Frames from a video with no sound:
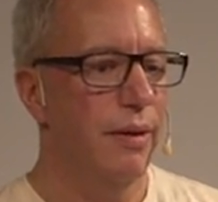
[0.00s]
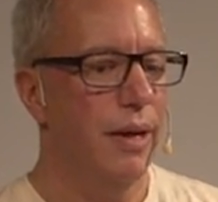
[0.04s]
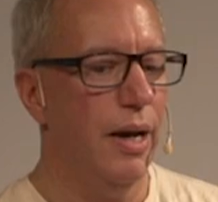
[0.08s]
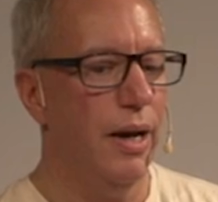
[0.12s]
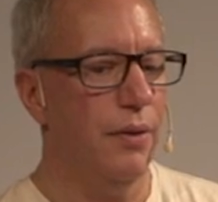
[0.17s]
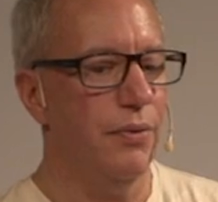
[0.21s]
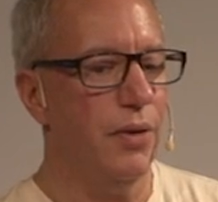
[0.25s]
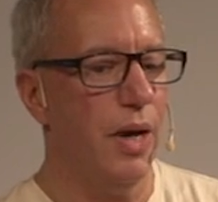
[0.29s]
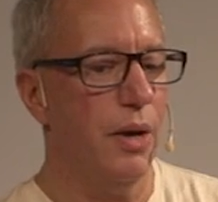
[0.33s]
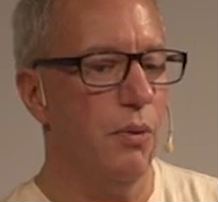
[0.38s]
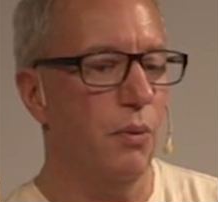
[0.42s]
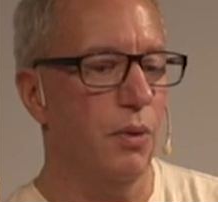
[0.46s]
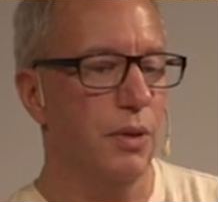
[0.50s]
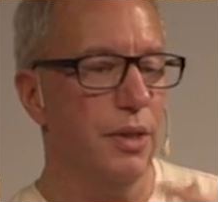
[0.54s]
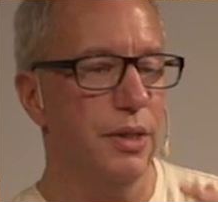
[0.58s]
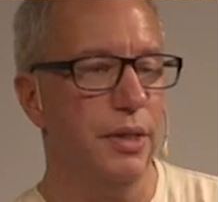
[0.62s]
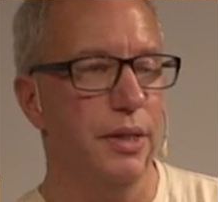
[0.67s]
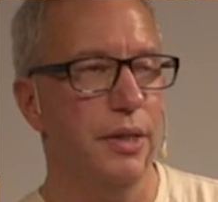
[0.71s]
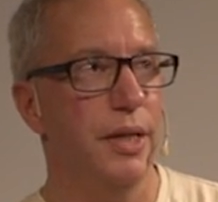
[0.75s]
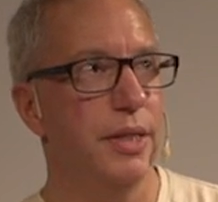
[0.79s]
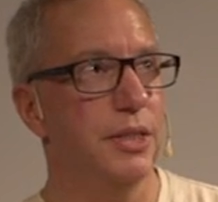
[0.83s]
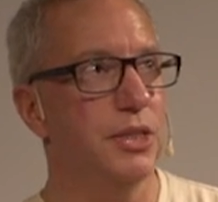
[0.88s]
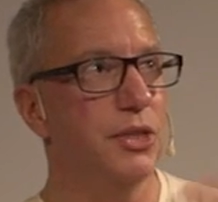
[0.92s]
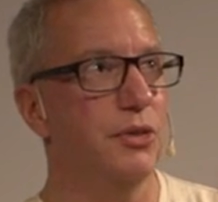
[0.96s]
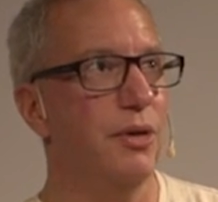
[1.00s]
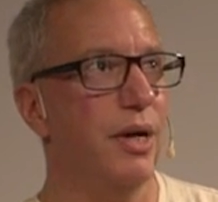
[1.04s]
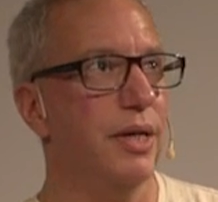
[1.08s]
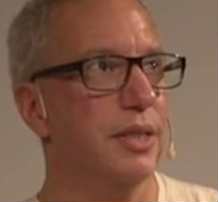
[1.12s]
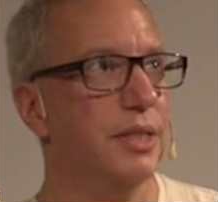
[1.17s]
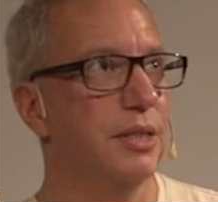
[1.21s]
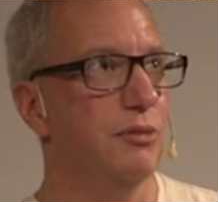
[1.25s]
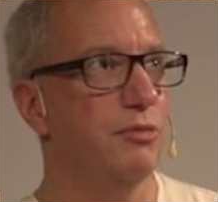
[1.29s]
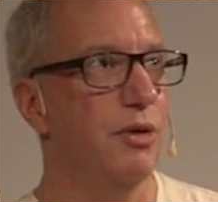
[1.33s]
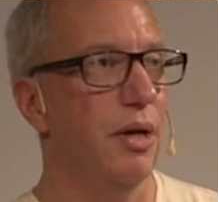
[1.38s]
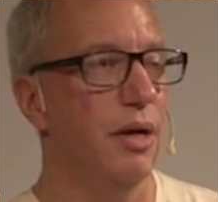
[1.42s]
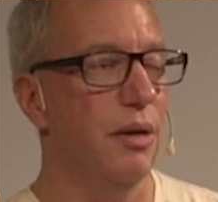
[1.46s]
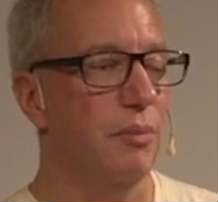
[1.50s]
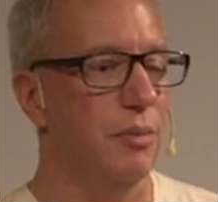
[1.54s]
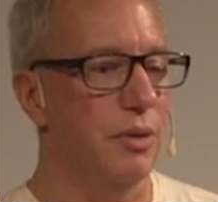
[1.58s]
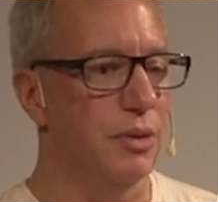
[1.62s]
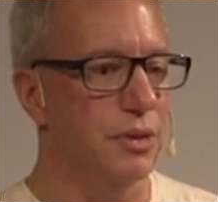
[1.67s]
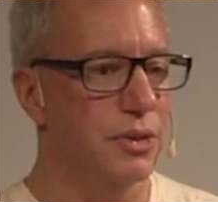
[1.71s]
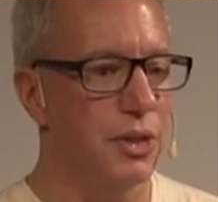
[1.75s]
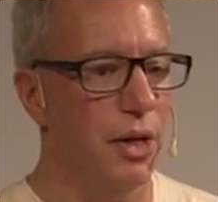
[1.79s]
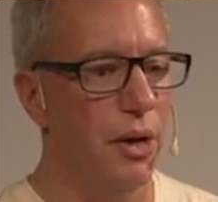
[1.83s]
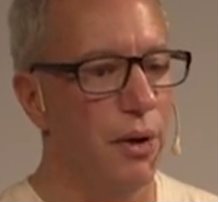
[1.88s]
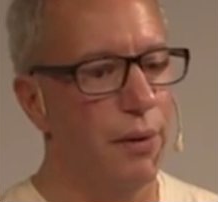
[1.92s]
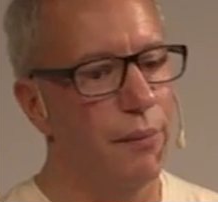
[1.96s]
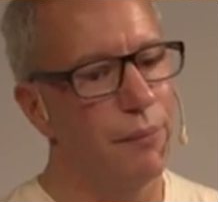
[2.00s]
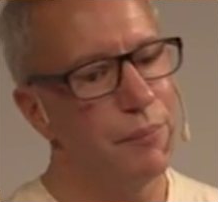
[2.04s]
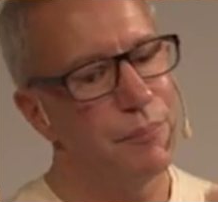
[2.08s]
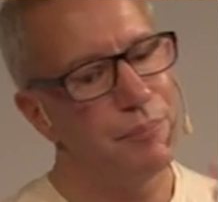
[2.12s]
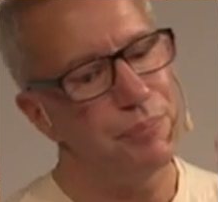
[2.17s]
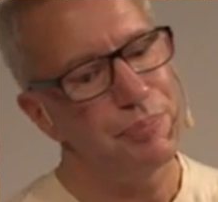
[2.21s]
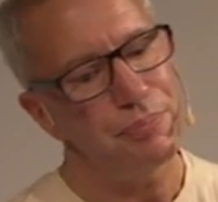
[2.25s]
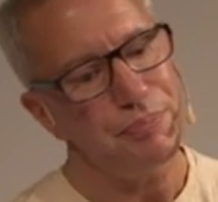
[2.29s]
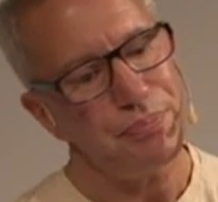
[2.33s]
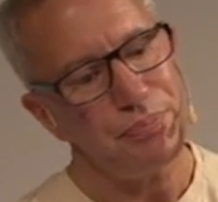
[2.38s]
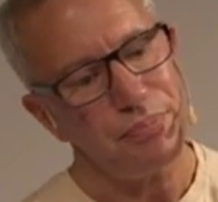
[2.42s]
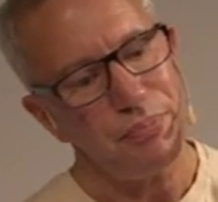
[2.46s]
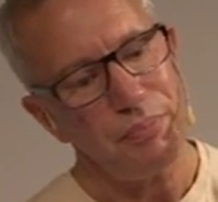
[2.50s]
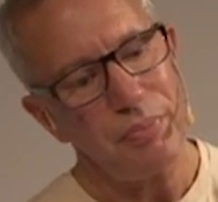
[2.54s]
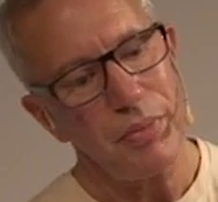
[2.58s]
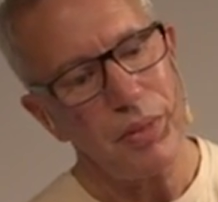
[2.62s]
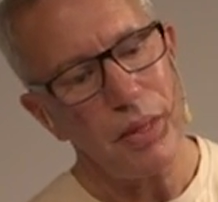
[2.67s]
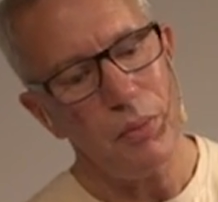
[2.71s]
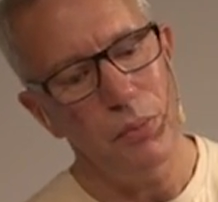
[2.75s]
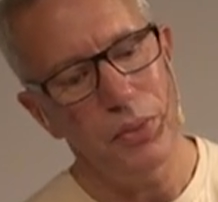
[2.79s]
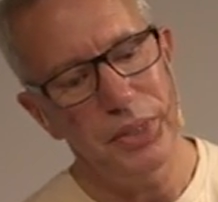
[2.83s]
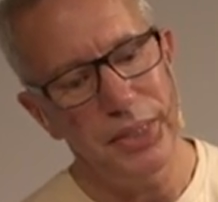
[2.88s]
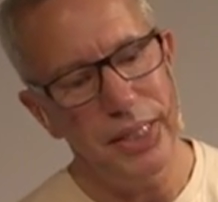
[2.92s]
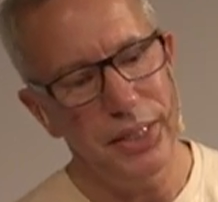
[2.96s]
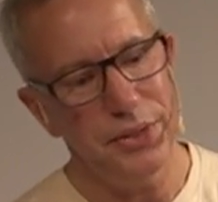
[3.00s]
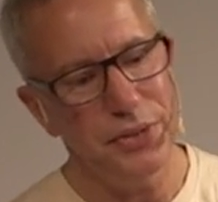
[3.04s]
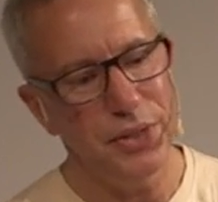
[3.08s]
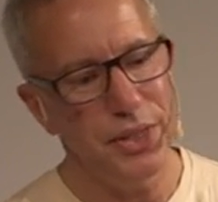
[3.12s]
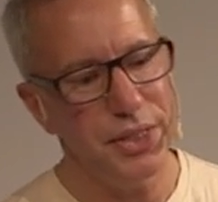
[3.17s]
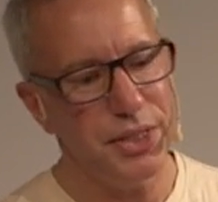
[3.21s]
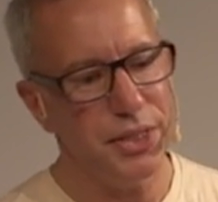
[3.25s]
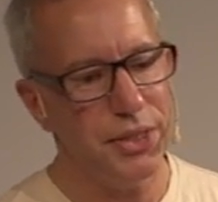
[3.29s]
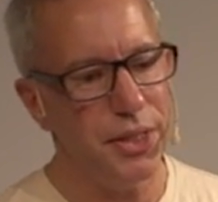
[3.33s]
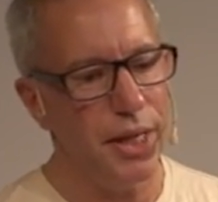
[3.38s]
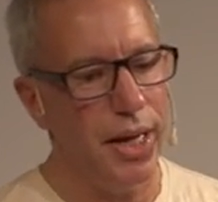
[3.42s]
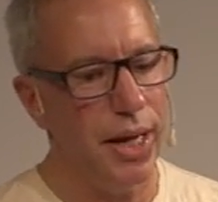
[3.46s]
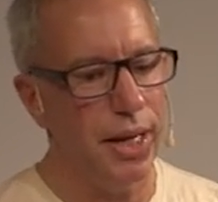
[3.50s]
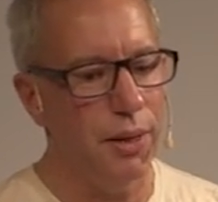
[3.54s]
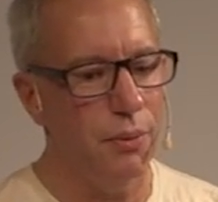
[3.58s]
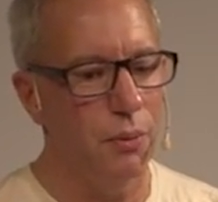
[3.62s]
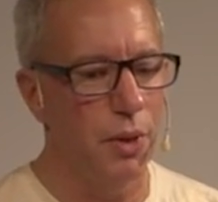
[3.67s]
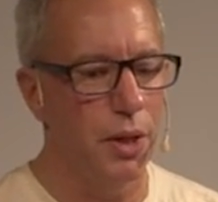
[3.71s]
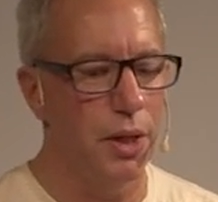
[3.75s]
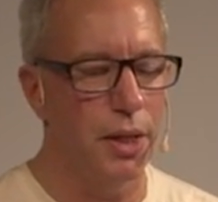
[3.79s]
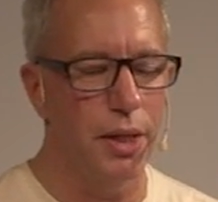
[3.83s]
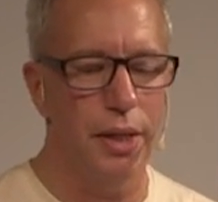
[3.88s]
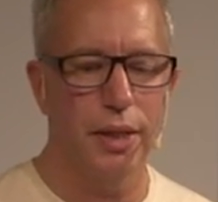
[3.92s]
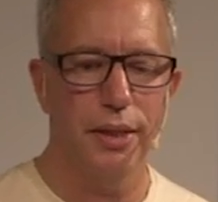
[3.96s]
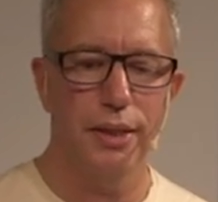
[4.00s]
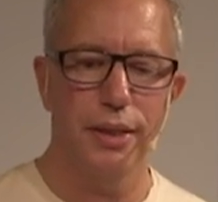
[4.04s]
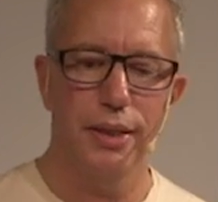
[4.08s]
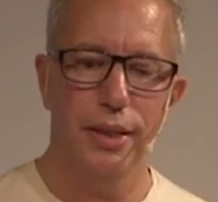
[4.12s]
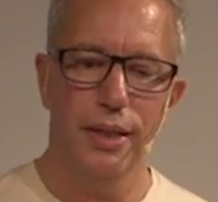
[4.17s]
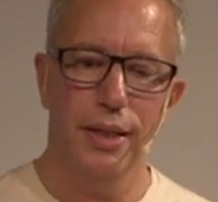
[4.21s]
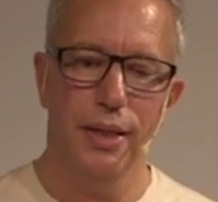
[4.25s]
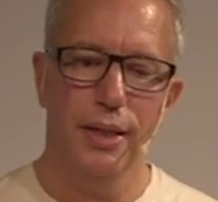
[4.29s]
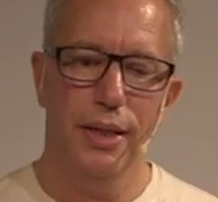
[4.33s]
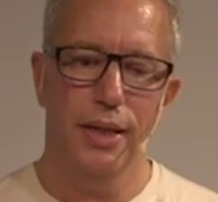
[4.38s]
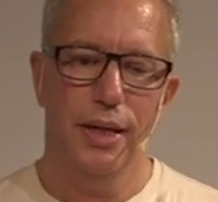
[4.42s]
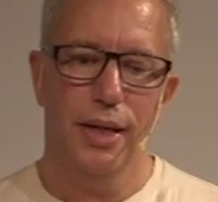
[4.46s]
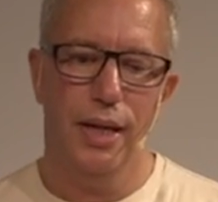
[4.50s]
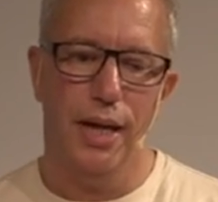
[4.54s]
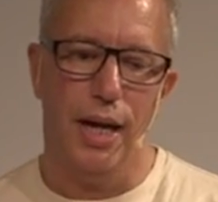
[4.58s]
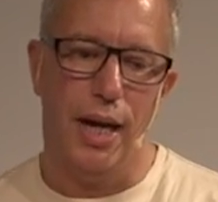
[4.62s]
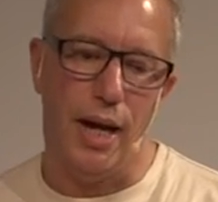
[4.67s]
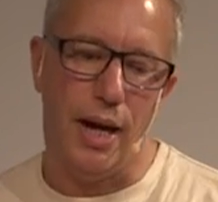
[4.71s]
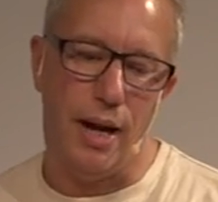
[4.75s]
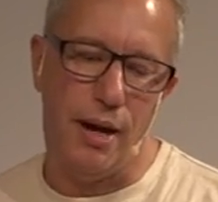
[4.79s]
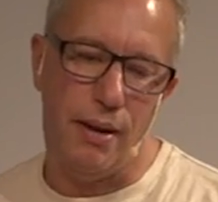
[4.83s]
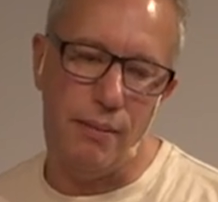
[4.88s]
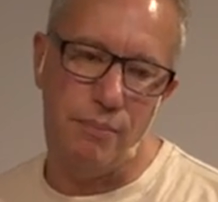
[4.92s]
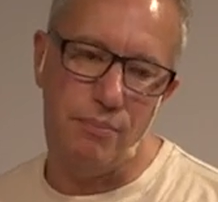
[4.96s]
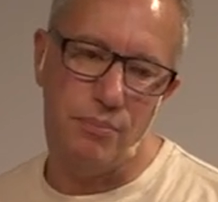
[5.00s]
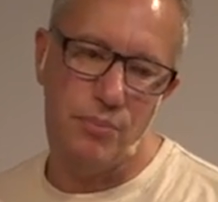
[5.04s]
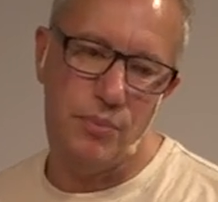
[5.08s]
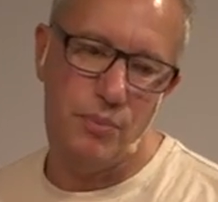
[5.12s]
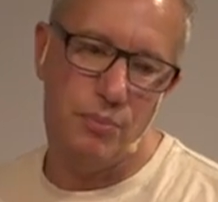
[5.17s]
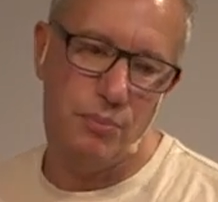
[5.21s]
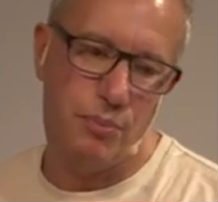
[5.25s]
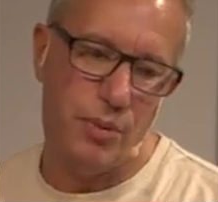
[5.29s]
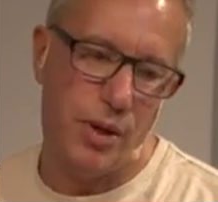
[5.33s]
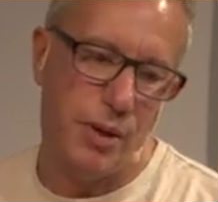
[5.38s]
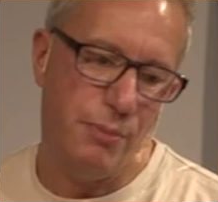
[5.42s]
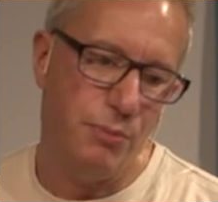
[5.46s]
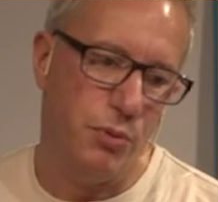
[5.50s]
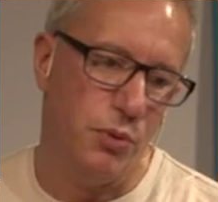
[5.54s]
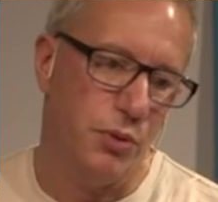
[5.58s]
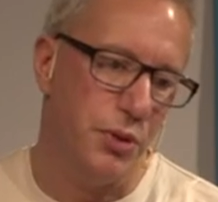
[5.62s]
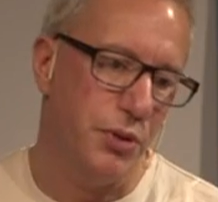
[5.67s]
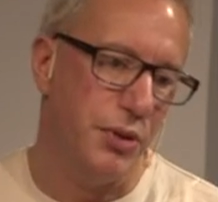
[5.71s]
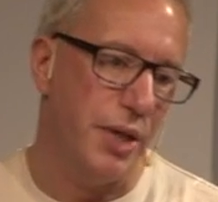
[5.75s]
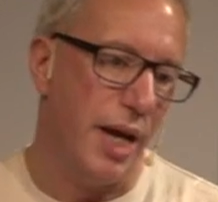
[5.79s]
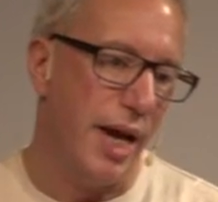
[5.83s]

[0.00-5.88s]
And they wanted an interactive element. So we did this thing where people could